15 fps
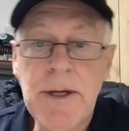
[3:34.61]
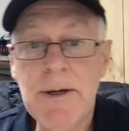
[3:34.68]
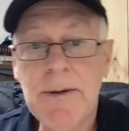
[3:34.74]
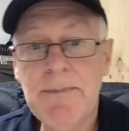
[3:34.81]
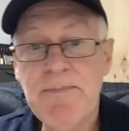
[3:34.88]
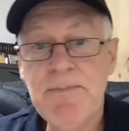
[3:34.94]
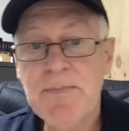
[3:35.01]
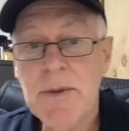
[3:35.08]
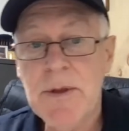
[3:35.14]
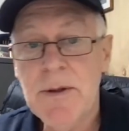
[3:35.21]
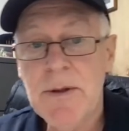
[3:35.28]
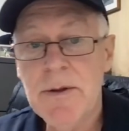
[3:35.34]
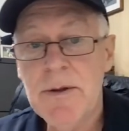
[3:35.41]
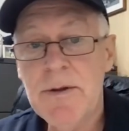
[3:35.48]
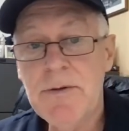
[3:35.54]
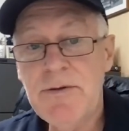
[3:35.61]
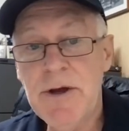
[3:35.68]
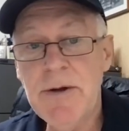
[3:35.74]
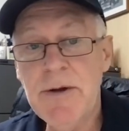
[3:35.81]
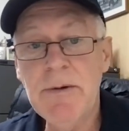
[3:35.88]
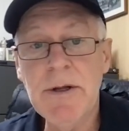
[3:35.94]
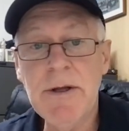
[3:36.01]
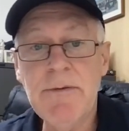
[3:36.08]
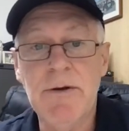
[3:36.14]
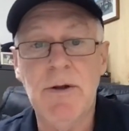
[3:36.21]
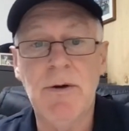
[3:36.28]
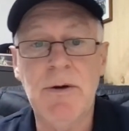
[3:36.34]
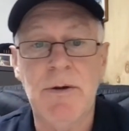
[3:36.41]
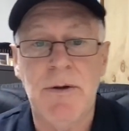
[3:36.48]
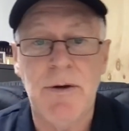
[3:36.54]
Now, generally,
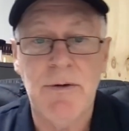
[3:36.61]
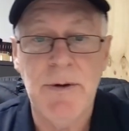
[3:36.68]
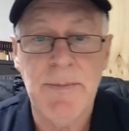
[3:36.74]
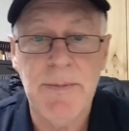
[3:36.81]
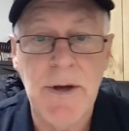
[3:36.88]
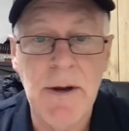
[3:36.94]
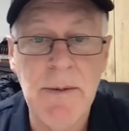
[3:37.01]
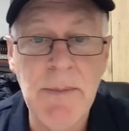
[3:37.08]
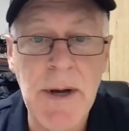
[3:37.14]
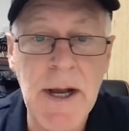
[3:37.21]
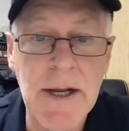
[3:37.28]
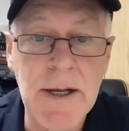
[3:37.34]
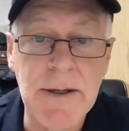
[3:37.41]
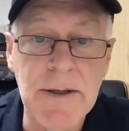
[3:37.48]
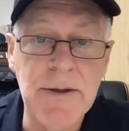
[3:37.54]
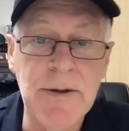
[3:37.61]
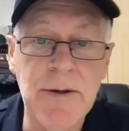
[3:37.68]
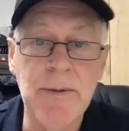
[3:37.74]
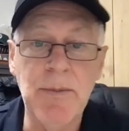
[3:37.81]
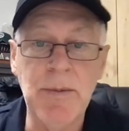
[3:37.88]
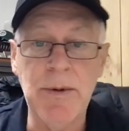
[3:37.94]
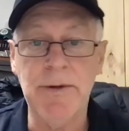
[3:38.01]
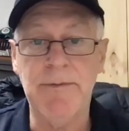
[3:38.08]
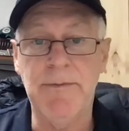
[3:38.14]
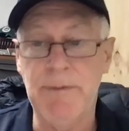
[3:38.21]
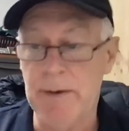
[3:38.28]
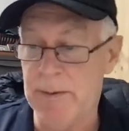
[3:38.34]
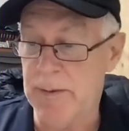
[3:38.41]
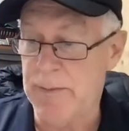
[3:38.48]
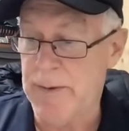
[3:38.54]
if you look at the crypto market, and I might
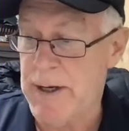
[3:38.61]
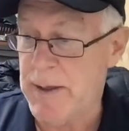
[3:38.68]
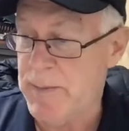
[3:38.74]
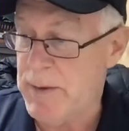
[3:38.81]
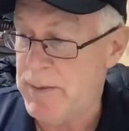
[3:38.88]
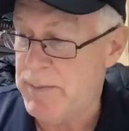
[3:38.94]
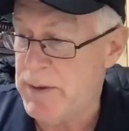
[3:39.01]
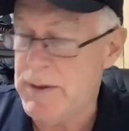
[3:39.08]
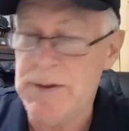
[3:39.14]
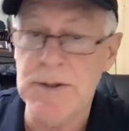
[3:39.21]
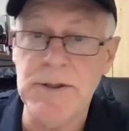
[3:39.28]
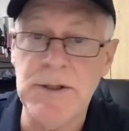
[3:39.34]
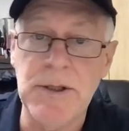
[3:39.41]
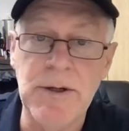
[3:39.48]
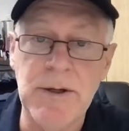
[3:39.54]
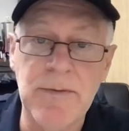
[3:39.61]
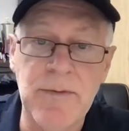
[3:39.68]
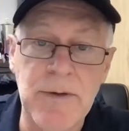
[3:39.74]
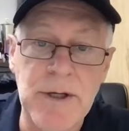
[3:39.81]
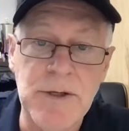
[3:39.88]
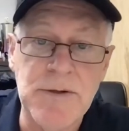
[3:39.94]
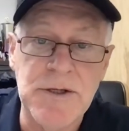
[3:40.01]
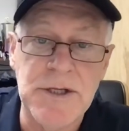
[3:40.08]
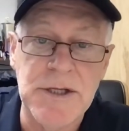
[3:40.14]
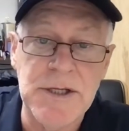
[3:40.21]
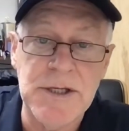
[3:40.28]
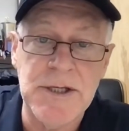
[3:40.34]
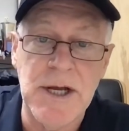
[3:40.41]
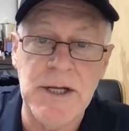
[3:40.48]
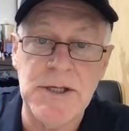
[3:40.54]
flick around a bit because there's a lot of interesting
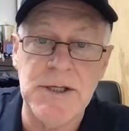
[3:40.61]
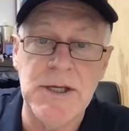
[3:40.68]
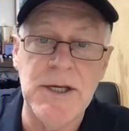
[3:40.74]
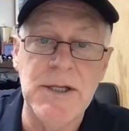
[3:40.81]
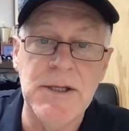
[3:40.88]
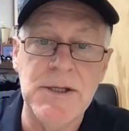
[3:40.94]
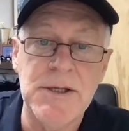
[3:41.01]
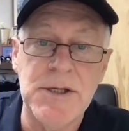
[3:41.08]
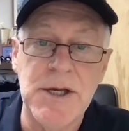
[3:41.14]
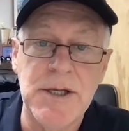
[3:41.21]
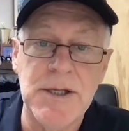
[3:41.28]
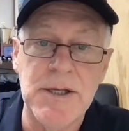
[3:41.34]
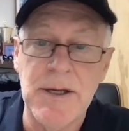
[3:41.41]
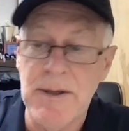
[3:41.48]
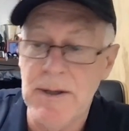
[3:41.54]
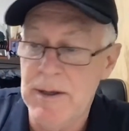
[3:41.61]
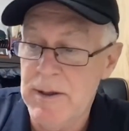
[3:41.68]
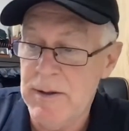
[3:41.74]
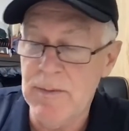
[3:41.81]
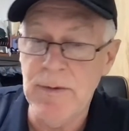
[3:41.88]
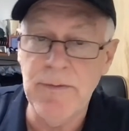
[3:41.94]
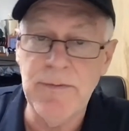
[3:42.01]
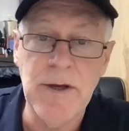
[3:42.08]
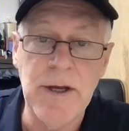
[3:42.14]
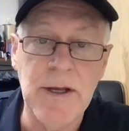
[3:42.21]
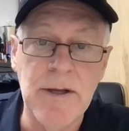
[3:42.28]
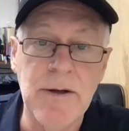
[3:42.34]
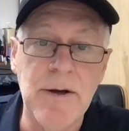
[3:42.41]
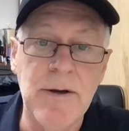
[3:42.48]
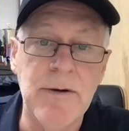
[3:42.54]
stats in this sector that we've
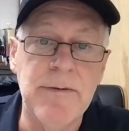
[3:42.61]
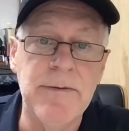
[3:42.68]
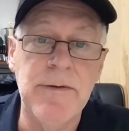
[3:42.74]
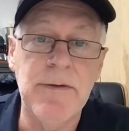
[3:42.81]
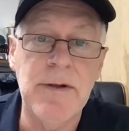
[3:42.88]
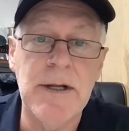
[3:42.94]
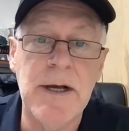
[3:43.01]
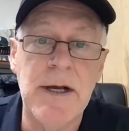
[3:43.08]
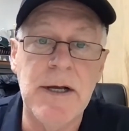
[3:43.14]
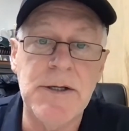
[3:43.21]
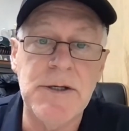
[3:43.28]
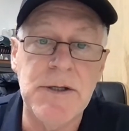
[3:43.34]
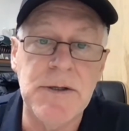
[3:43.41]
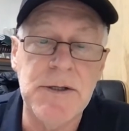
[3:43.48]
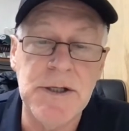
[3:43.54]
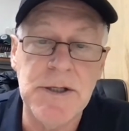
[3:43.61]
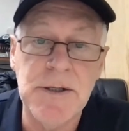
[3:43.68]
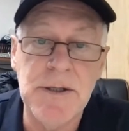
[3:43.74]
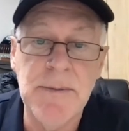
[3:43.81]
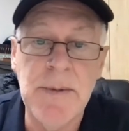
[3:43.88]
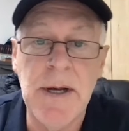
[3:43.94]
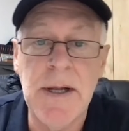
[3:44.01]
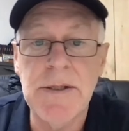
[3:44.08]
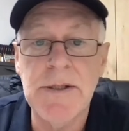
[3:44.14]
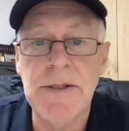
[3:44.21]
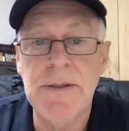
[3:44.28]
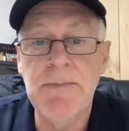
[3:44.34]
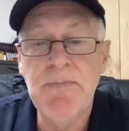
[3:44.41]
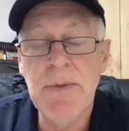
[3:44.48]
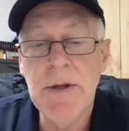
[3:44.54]
taken note of over the last 16
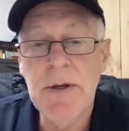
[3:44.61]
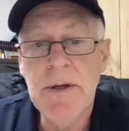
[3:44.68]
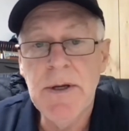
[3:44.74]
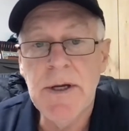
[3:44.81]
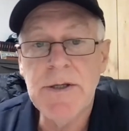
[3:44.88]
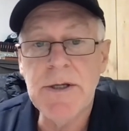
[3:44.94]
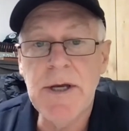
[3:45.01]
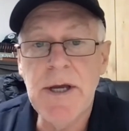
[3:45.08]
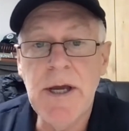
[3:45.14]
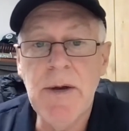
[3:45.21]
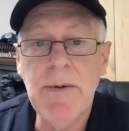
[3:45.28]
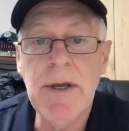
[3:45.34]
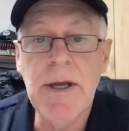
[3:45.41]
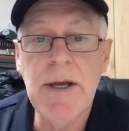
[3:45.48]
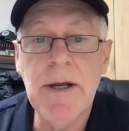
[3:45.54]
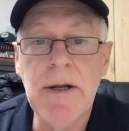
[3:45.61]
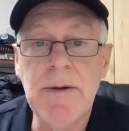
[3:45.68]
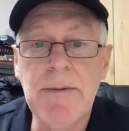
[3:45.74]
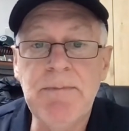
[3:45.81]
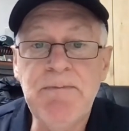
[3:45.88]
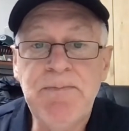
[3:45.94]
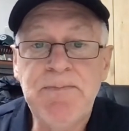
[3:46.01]
months as to how we handle it.